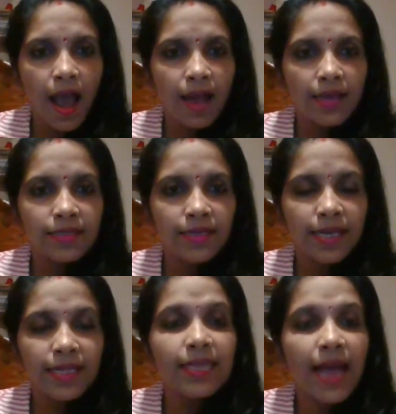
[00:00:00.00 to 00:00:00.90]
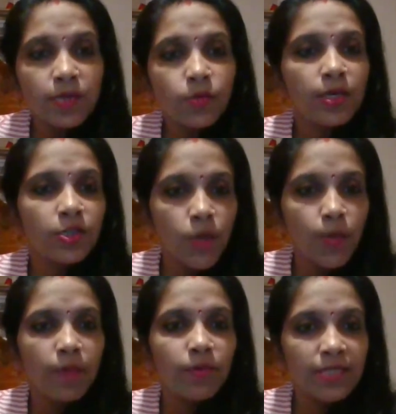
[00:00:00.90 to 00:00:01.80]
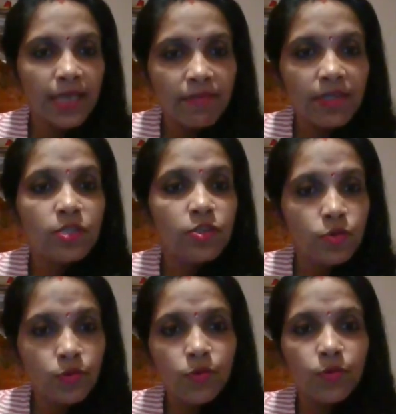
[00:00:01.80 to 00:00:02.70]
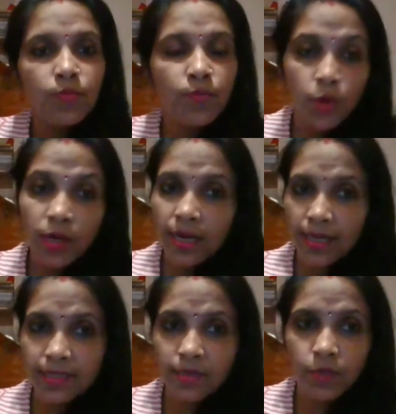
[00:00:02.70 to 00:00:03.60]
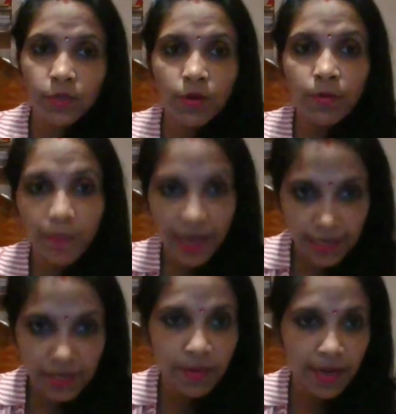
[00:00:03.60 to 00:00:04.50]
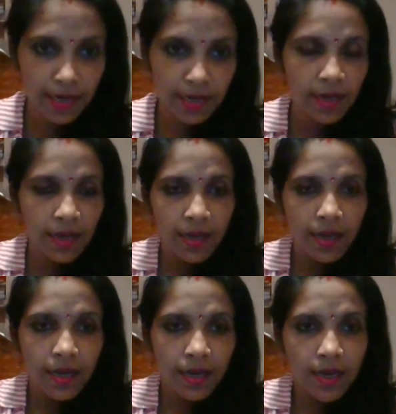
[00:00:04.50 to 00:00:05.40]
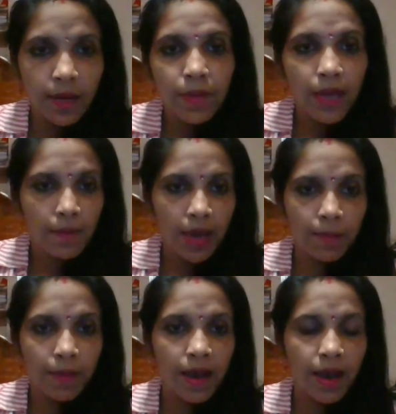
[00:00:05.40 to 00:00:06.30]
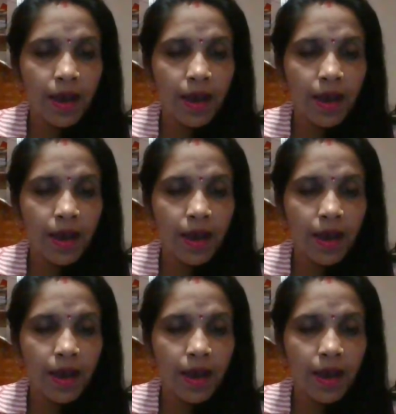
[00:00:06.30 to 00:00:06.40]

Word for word: And in that workshop, I was given two booklets which were penned by Kamla ma'am.